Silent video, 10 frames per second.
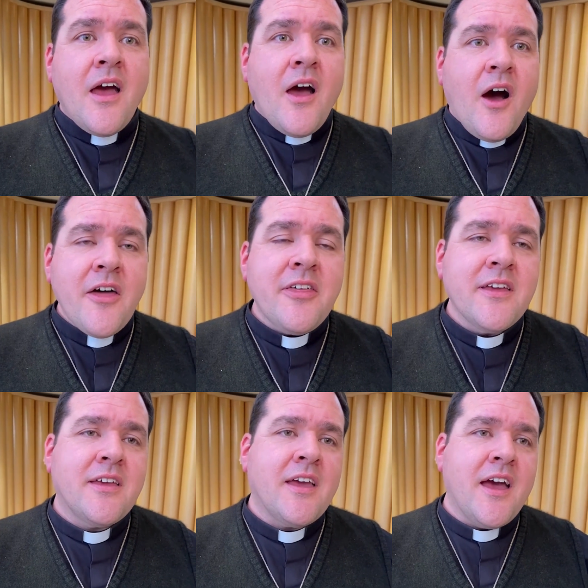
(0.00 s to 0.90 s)
I
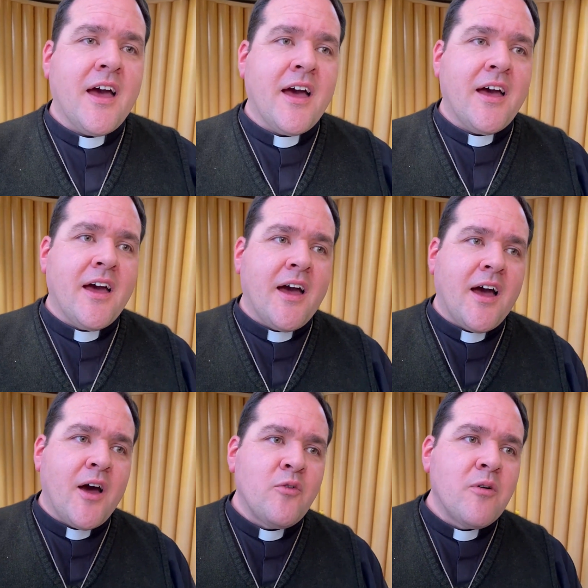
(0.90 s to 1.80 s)
think
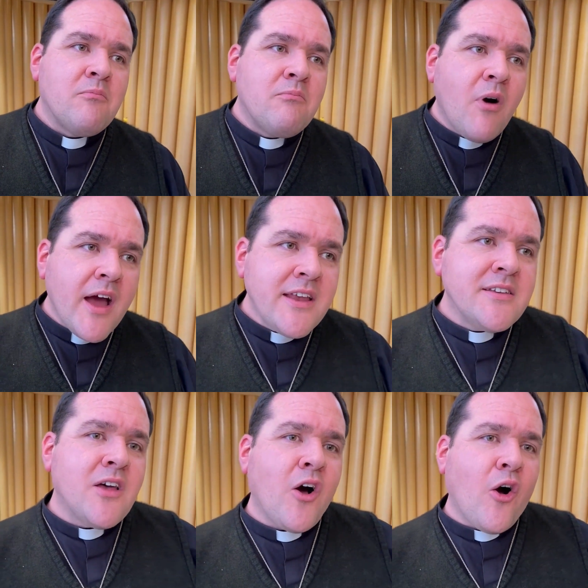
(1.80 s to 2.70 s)
a
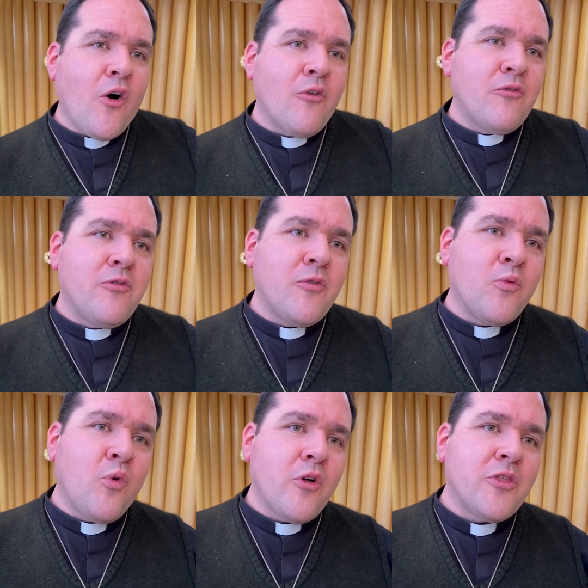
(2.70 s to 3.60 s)
reminder of
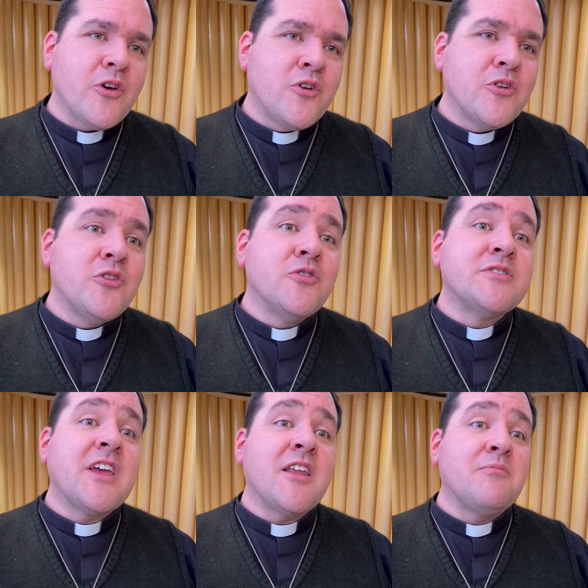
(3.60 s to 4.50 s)
what the good news
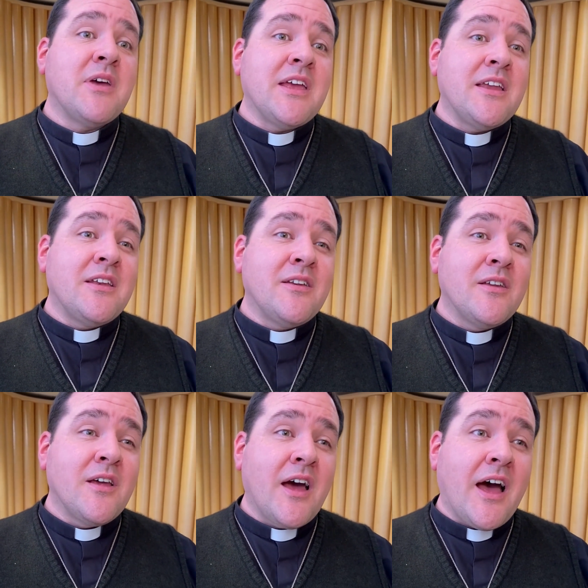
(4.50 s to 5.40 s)
can
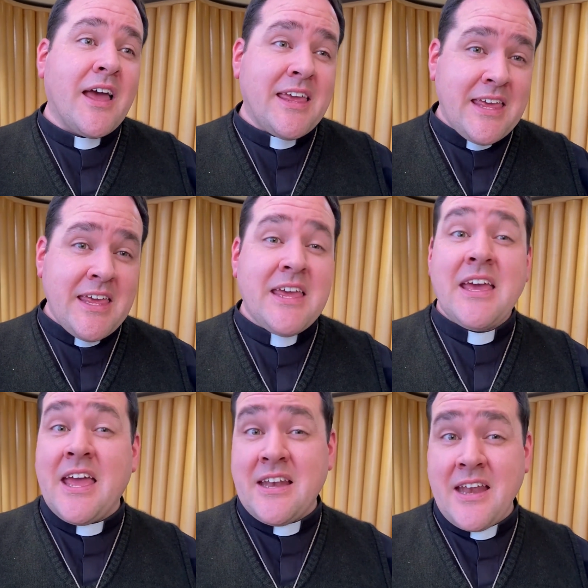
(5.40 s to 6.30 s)
mean here and